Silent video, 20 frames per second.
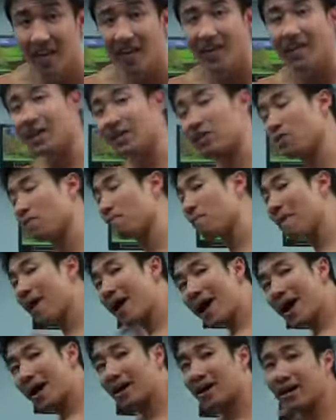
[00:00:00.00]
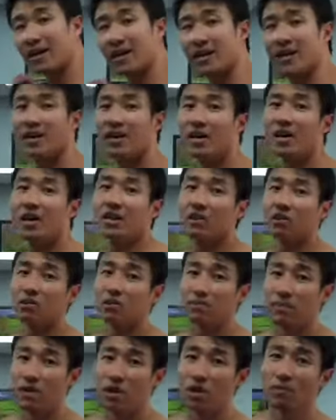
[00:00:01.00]
like your back, those
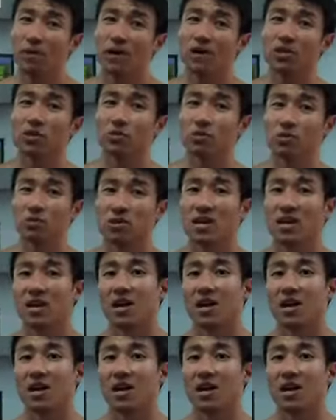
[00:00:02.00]
bigger muscles